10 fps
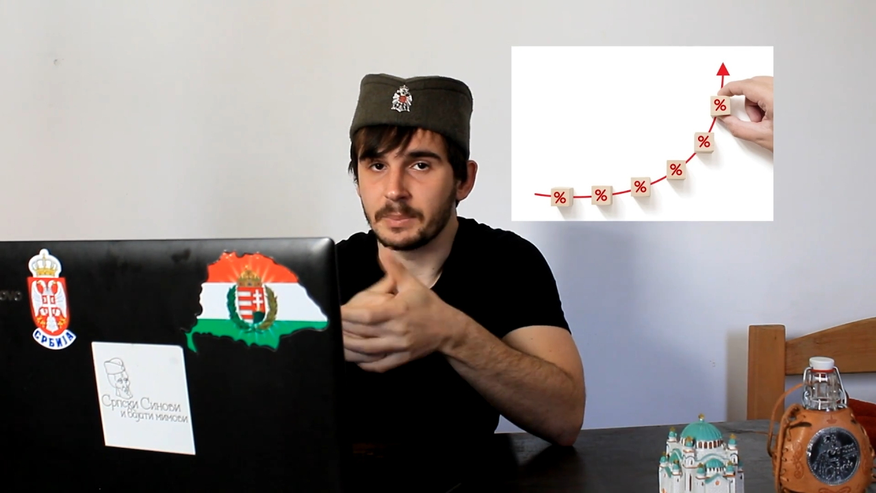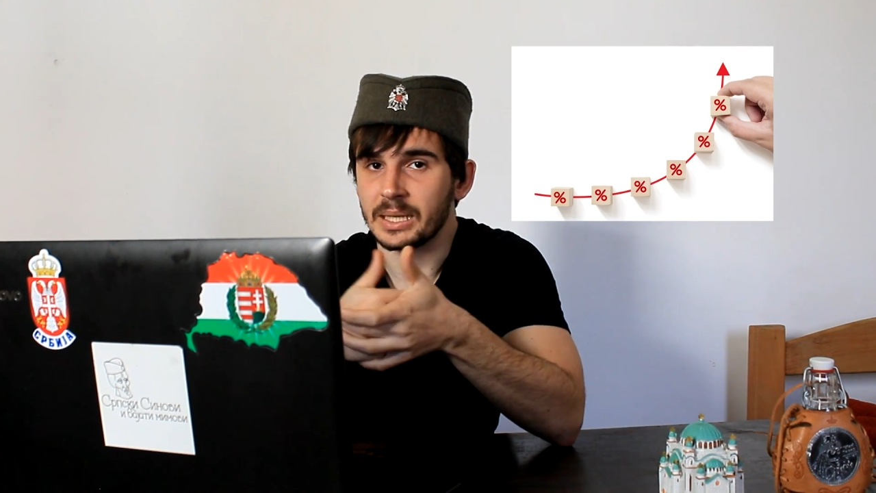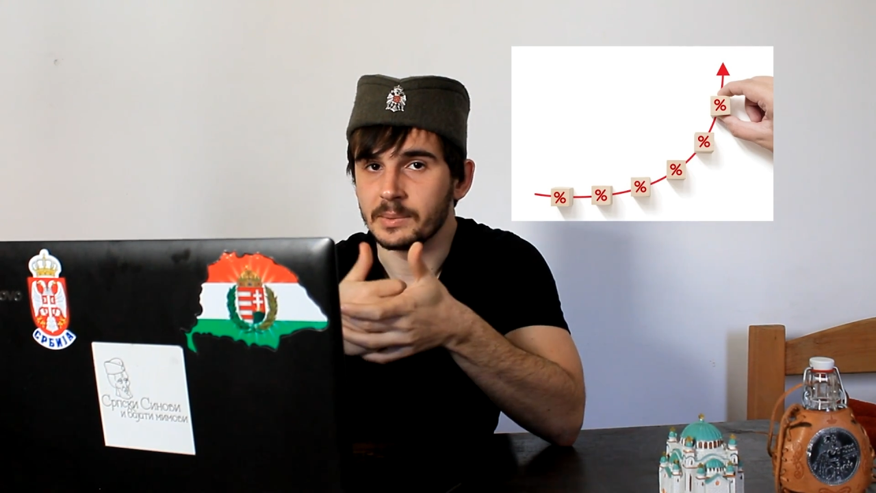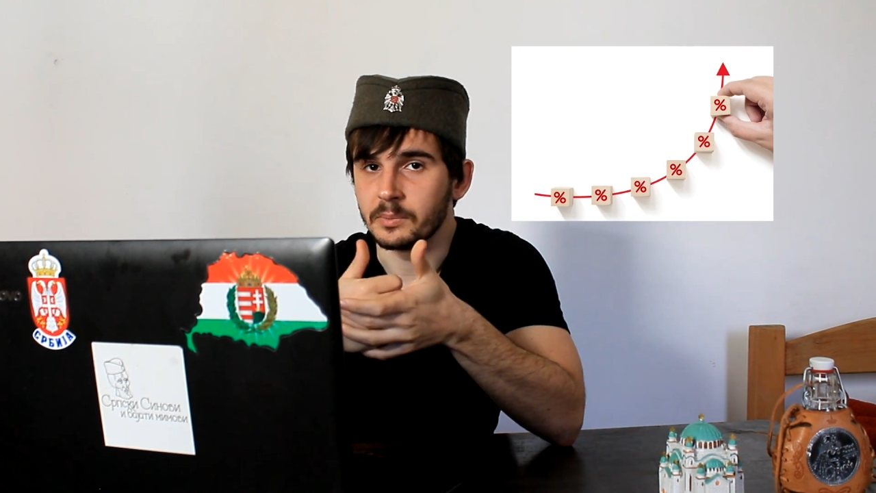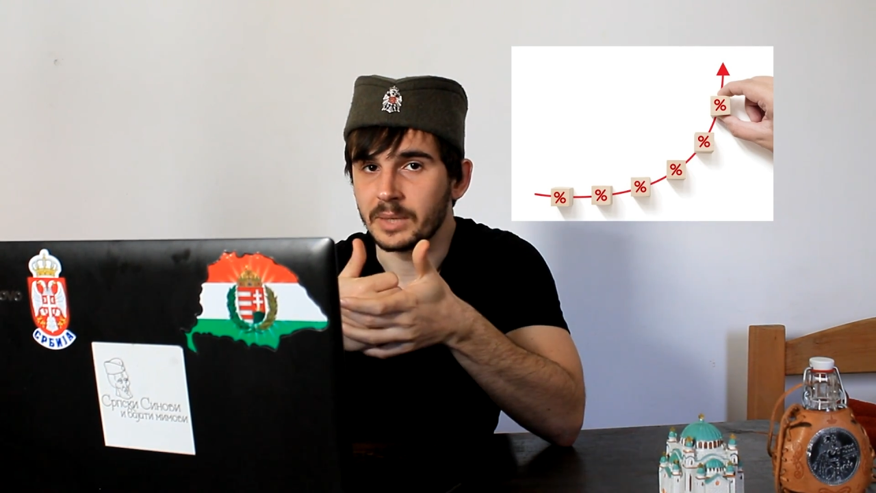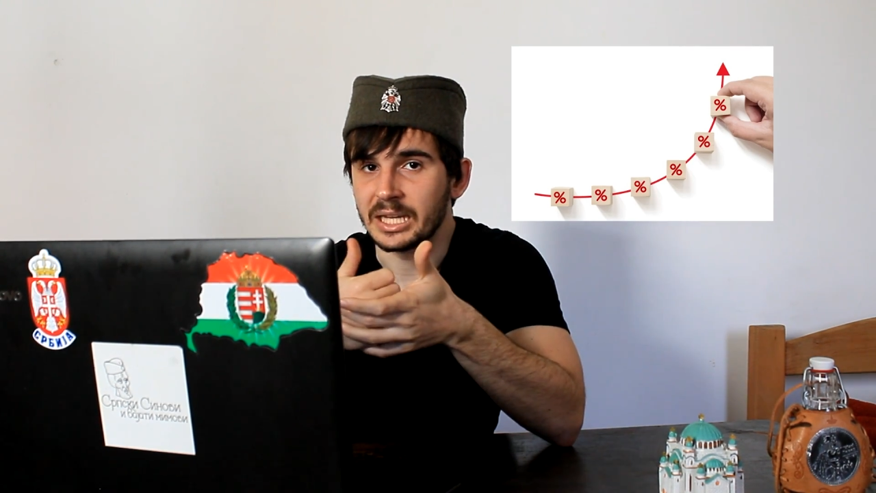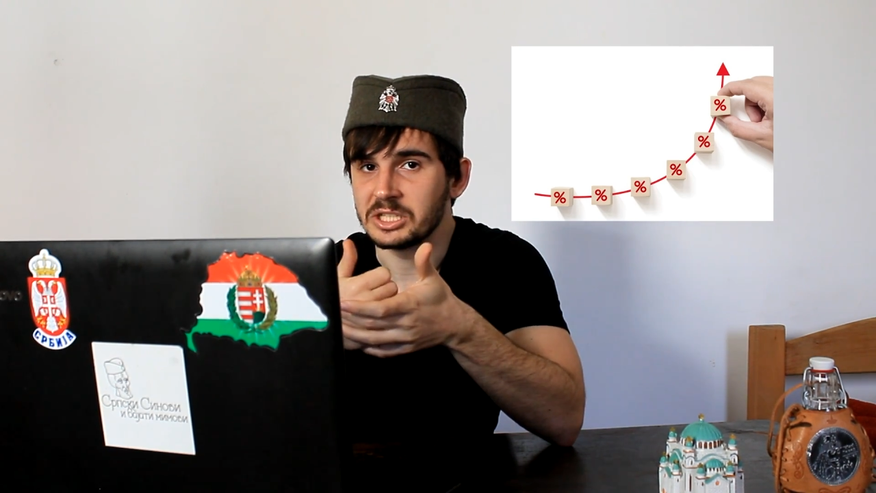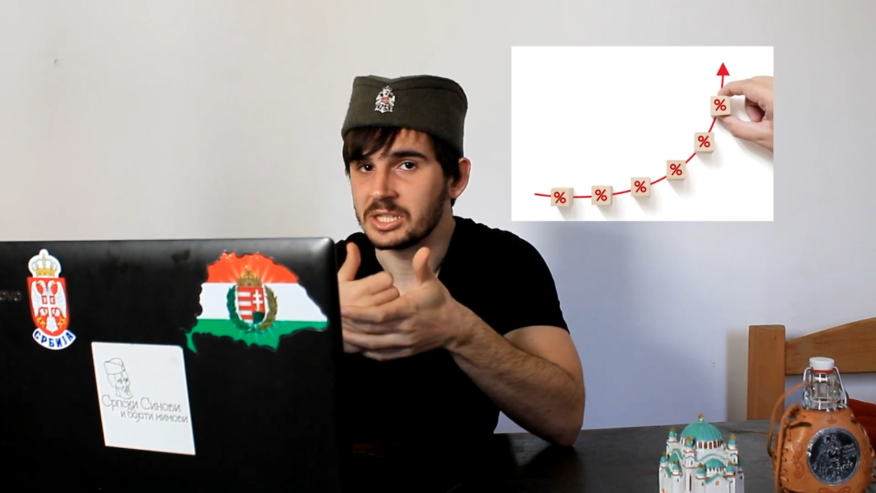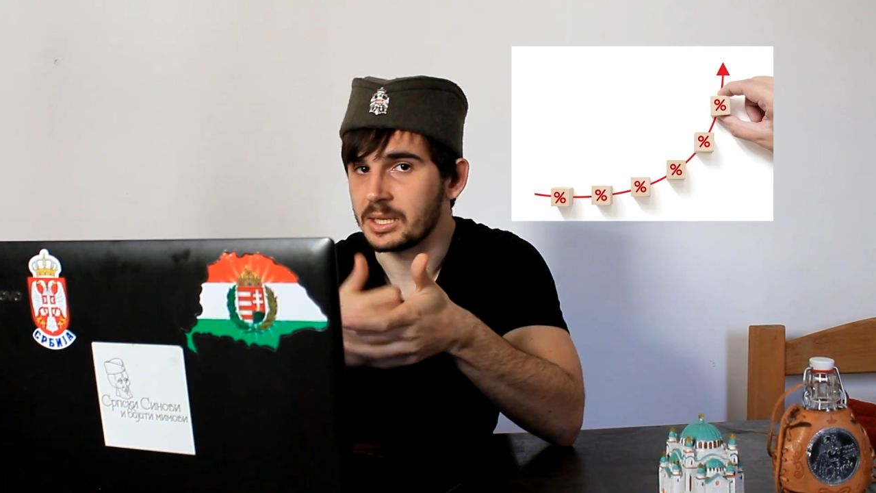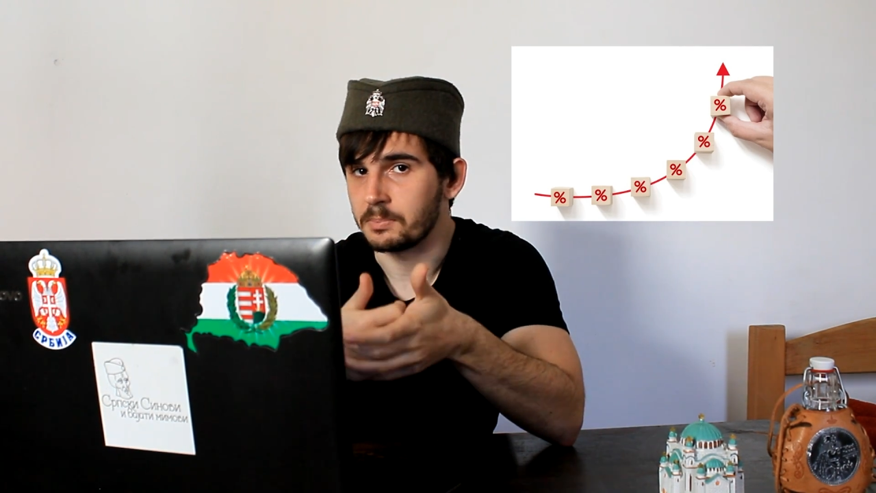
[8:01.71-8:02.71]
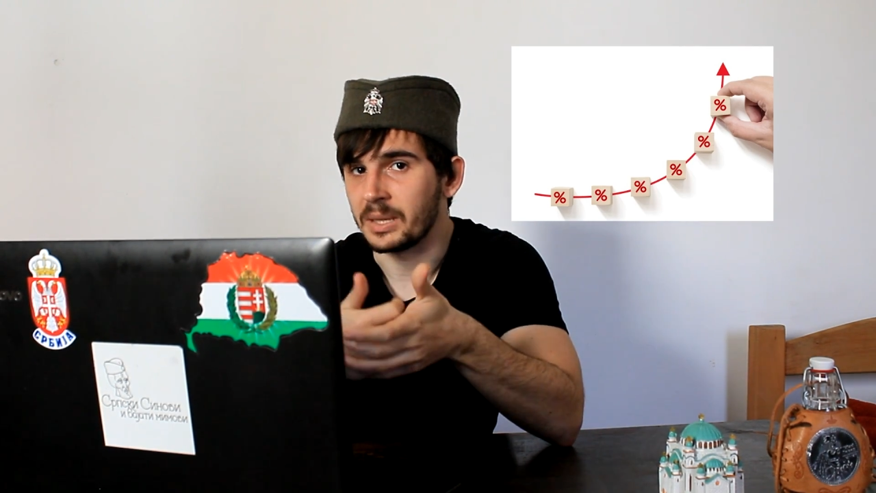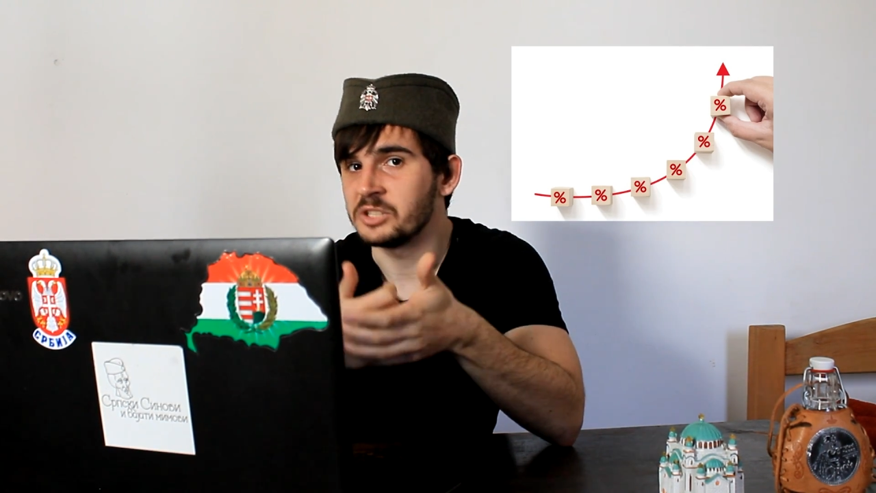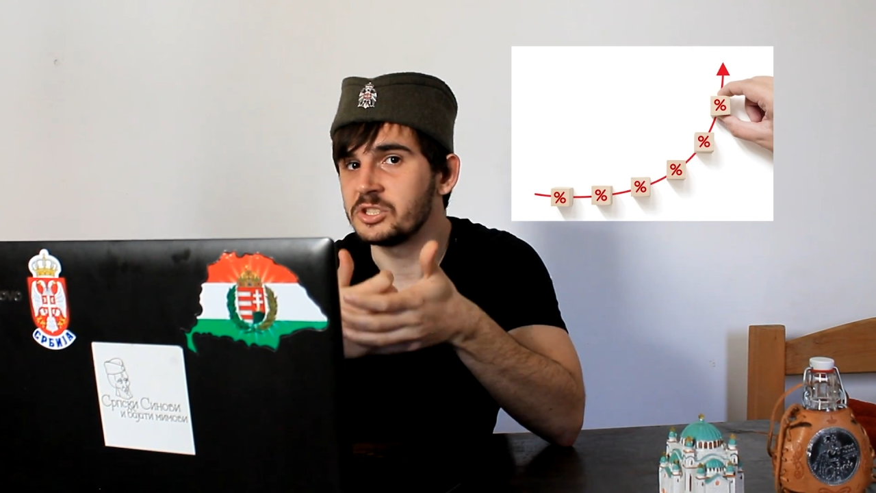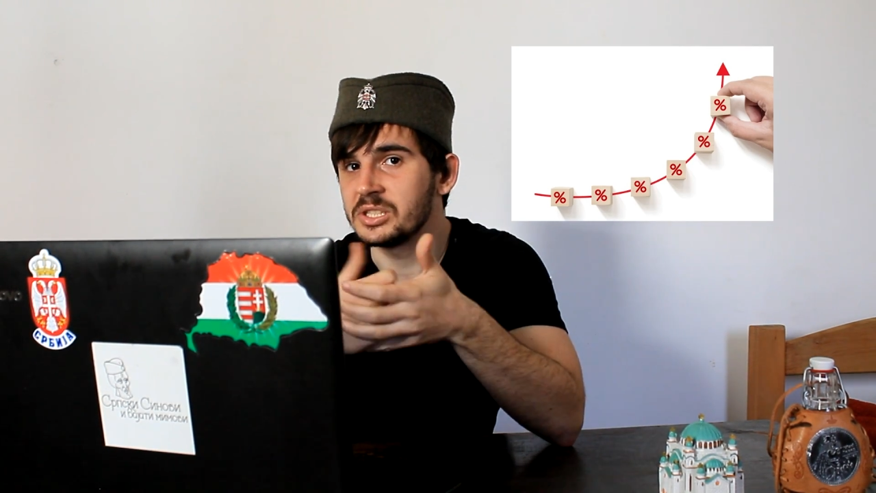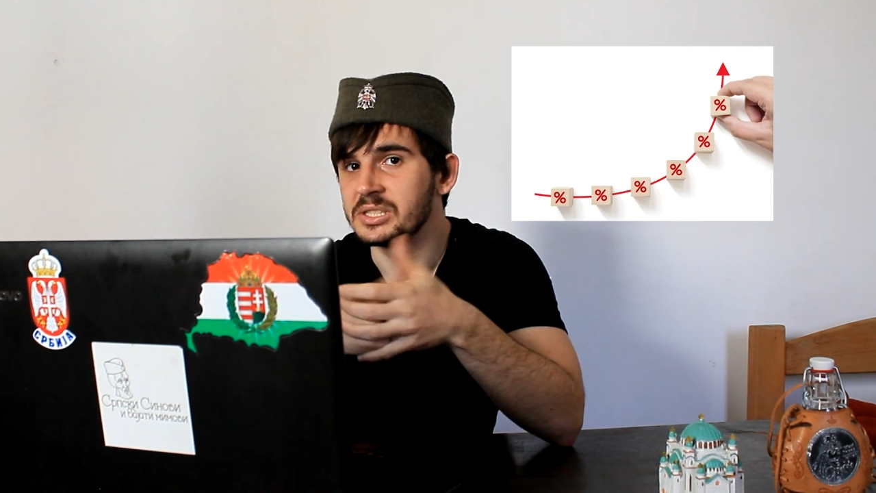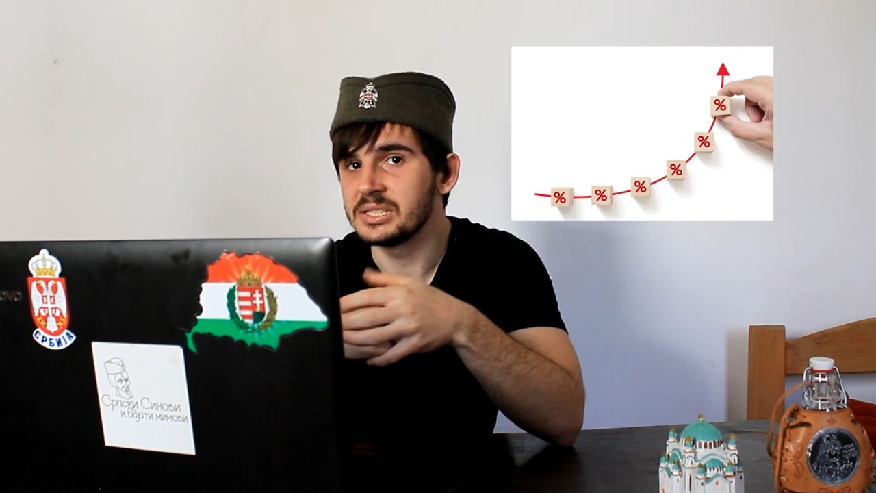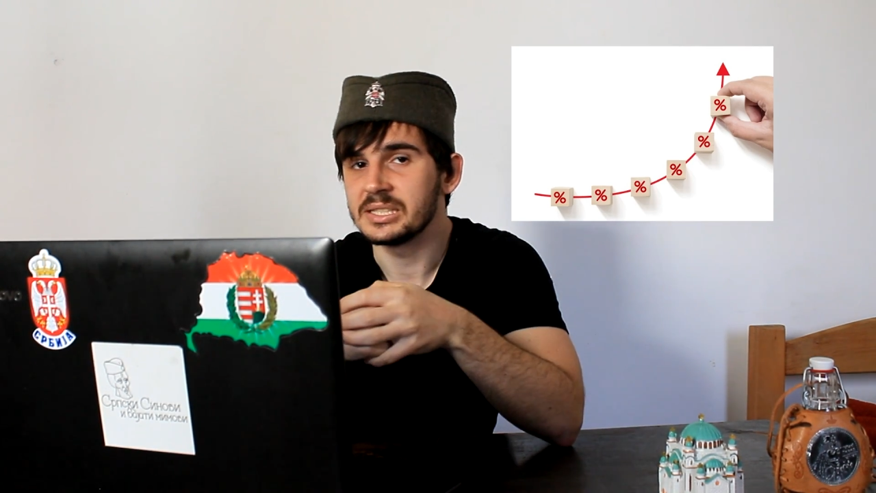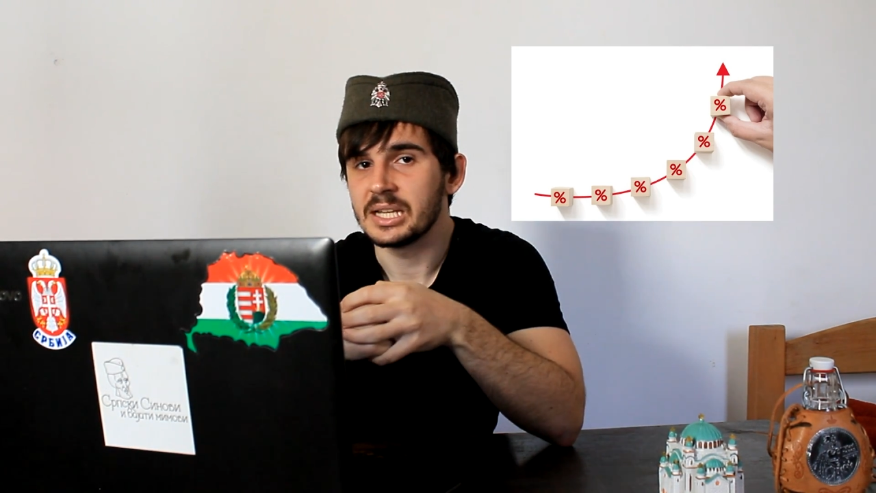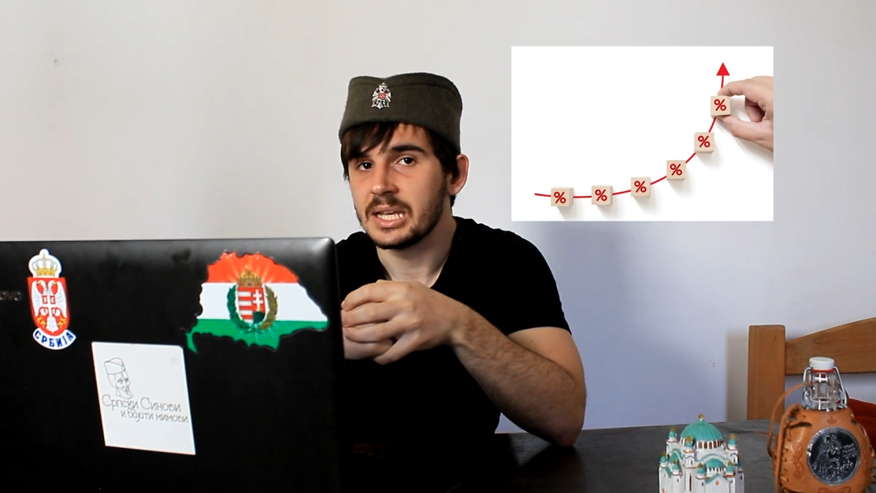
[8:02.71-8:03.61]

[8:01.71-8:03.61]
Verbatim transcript: minimum wage and pensions,